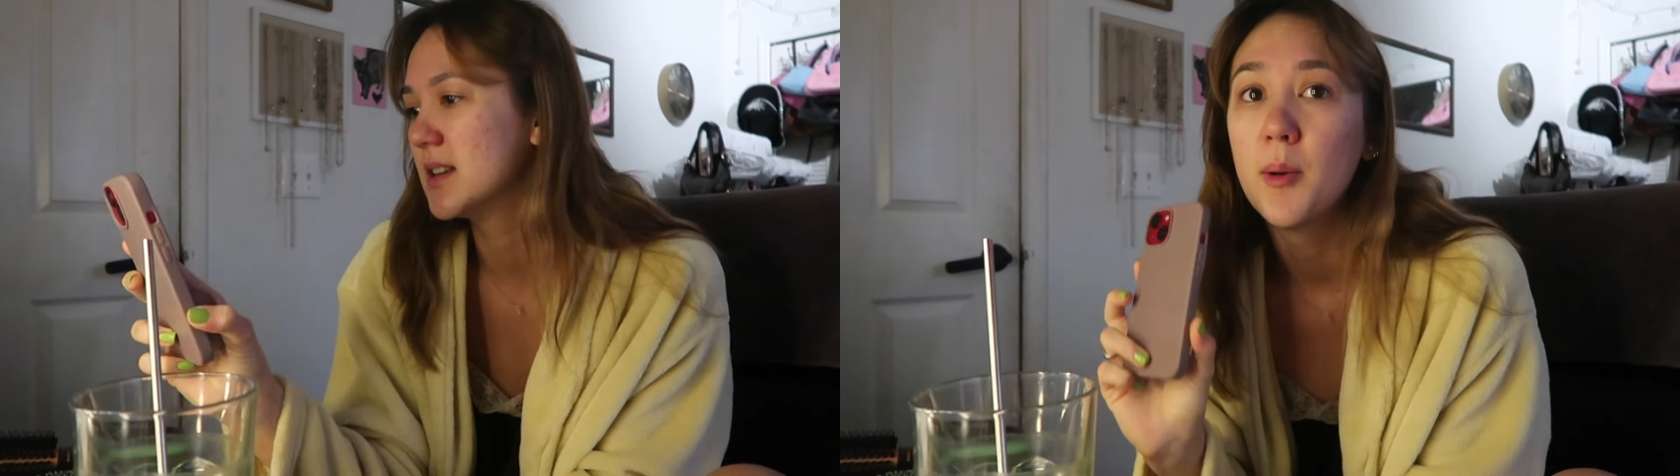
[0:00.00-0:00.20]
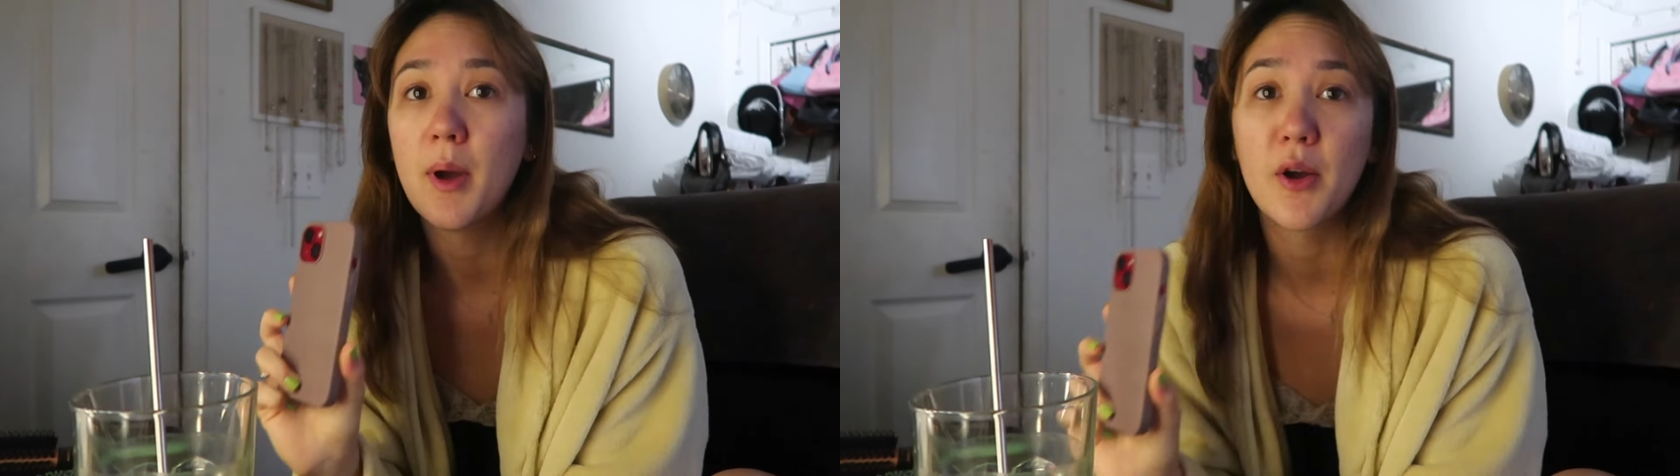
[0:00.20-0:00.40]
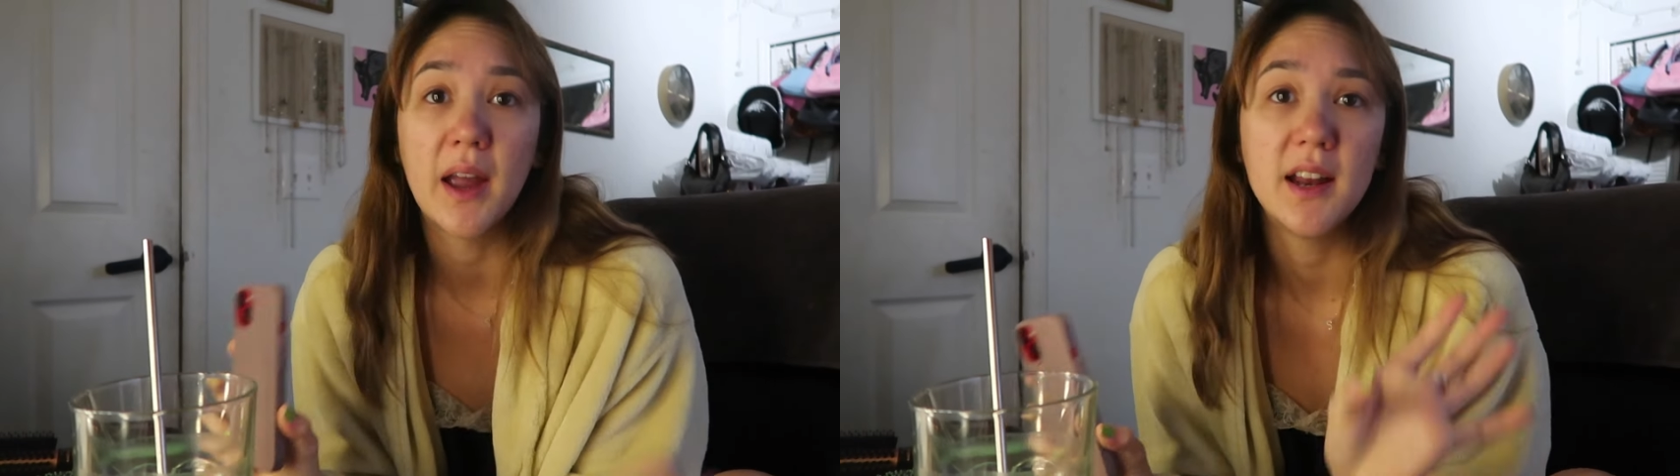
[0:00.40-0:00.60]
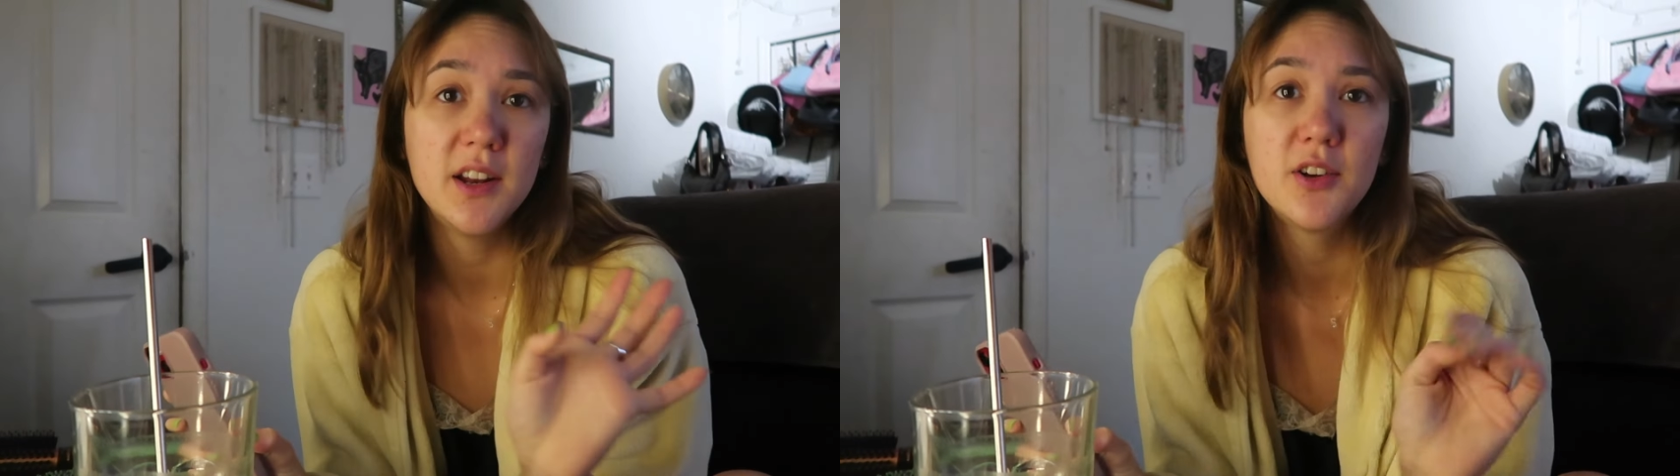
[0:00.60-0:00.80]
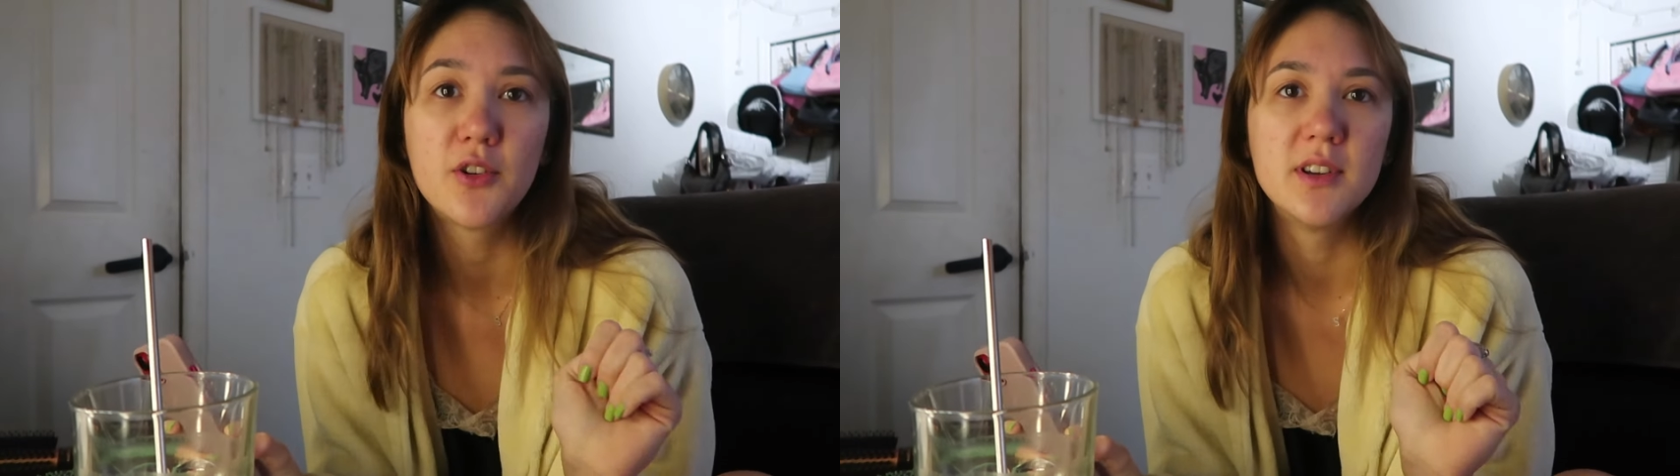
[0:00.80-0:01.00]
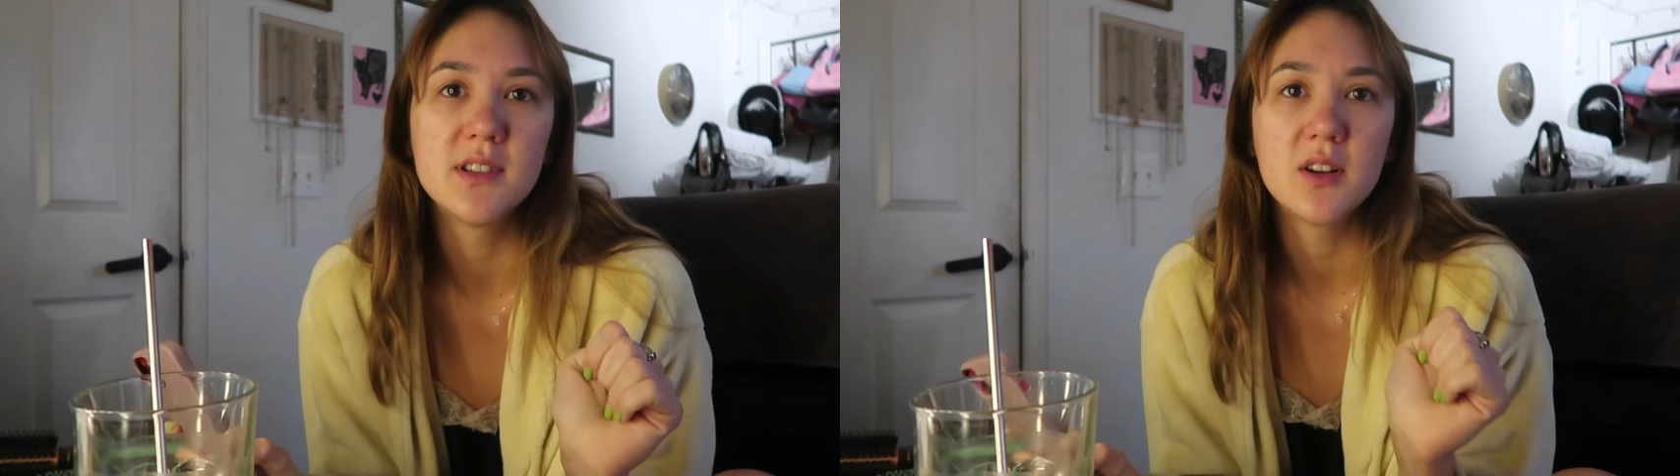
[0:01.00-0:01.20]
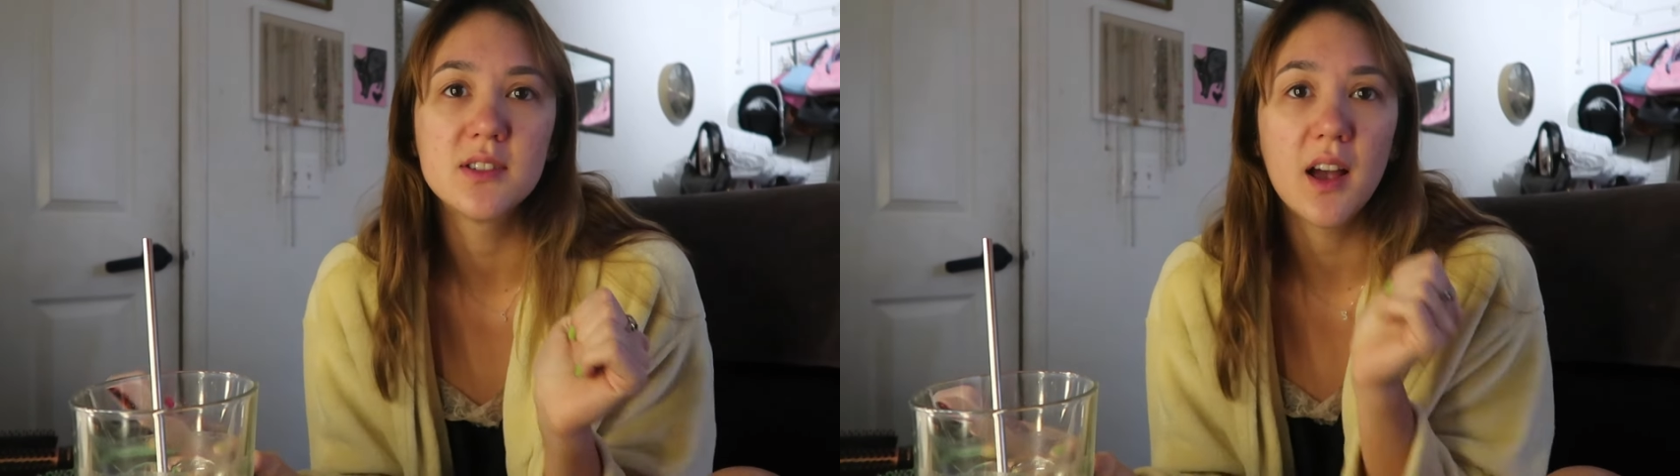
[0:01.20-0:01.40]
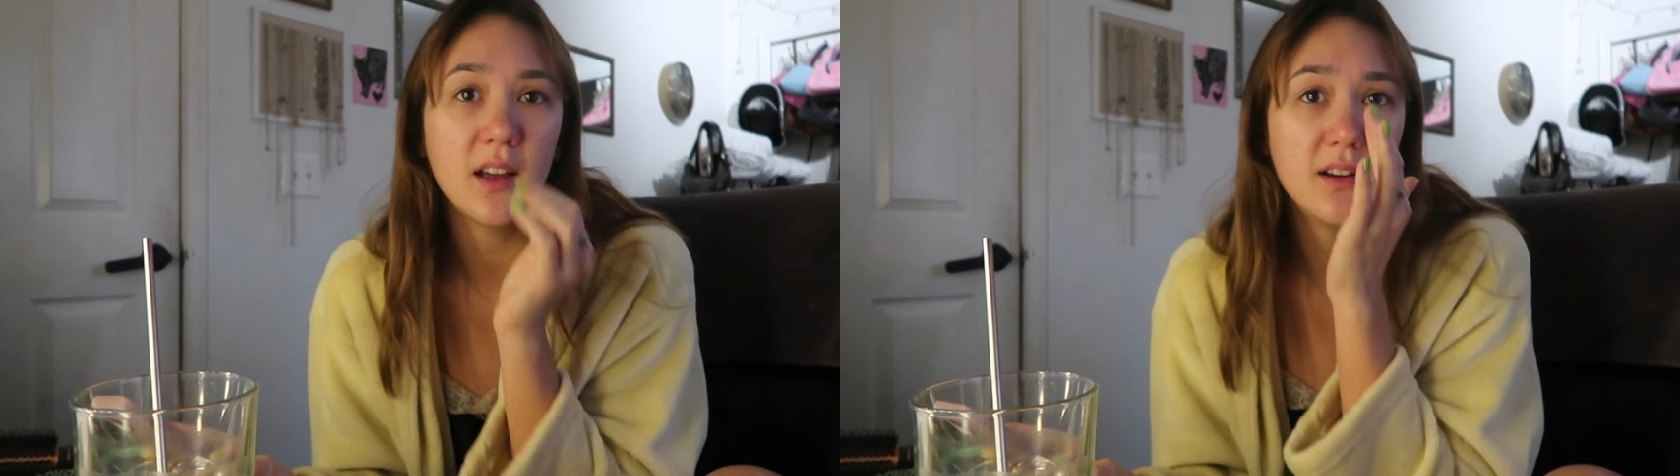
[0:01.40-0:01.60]
about 80 degrees
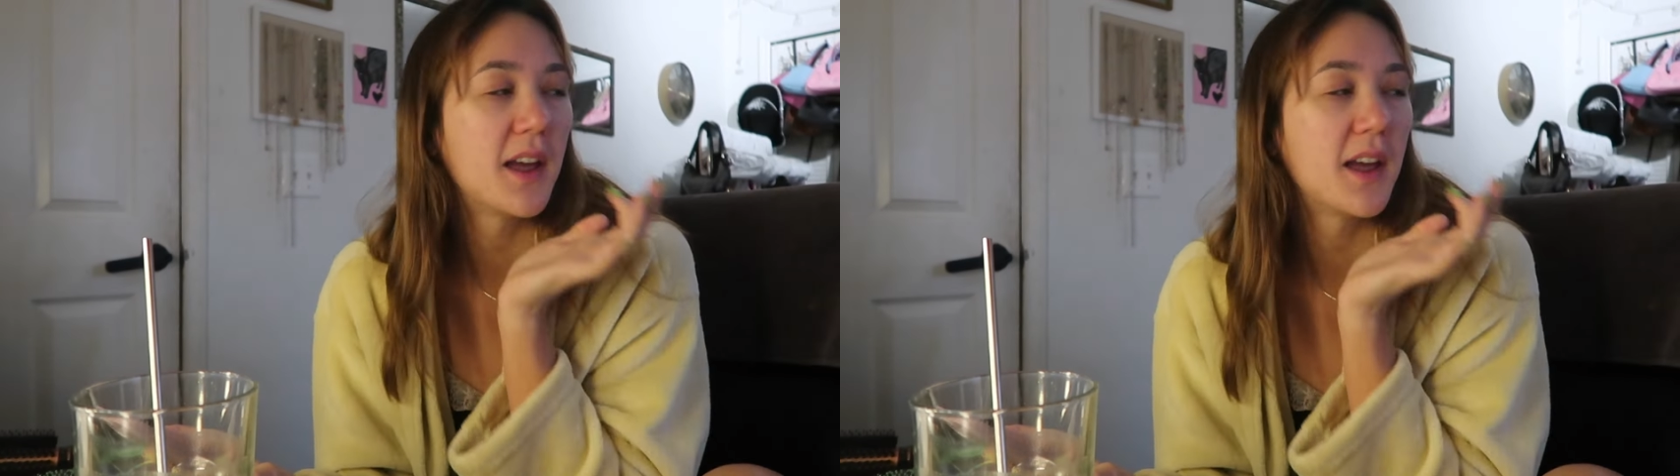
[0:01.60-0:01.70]
outside